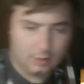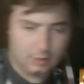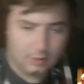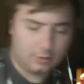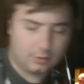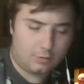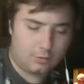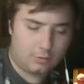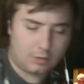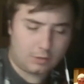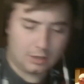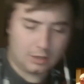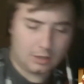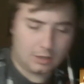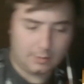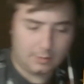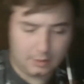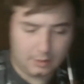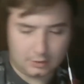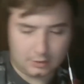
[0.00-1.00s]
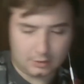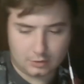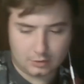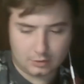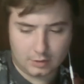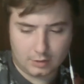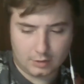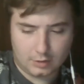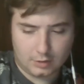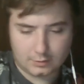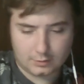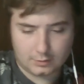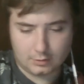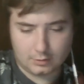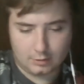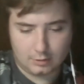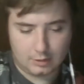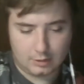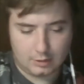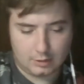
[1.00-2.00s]
Just a quick comment on the Sean.
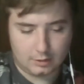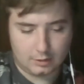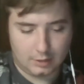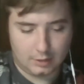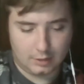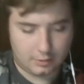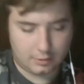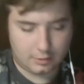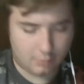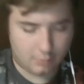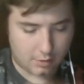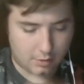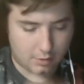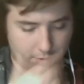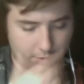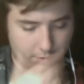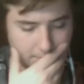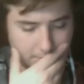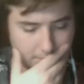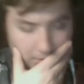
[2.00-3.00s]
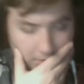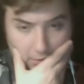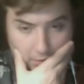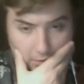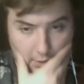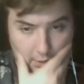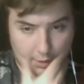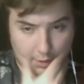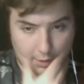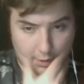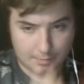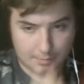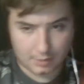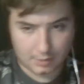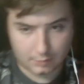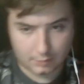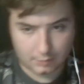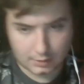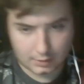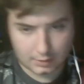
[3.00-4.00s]
So I agree with the
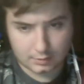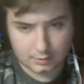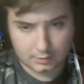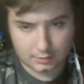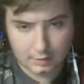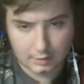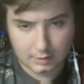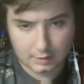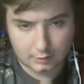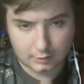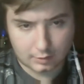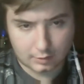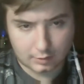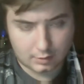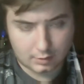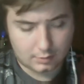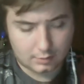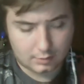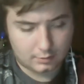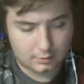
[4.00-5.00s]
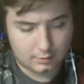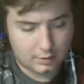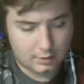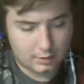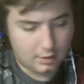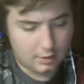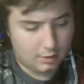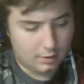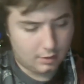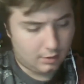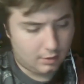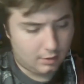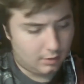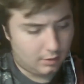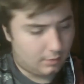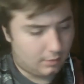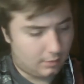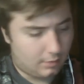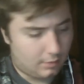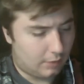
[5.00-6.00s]
Andre
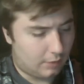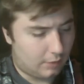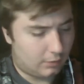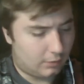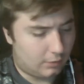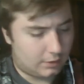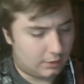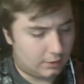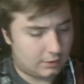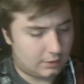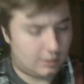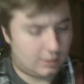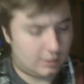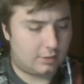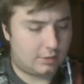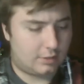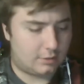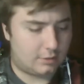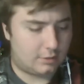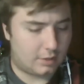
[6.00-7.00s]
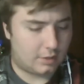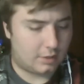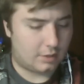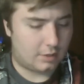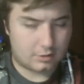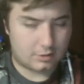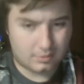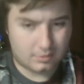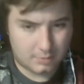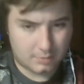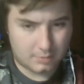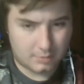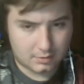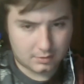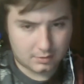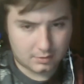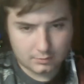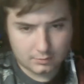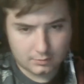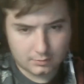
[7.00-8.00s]
Benoit signing is kind of
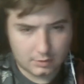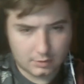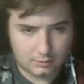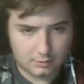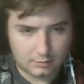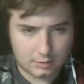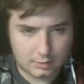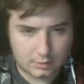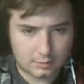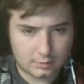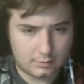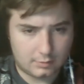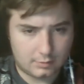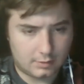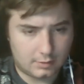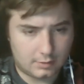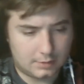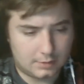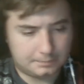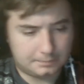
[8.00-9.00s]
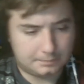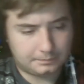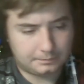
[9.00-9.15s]
stupid. We don't need to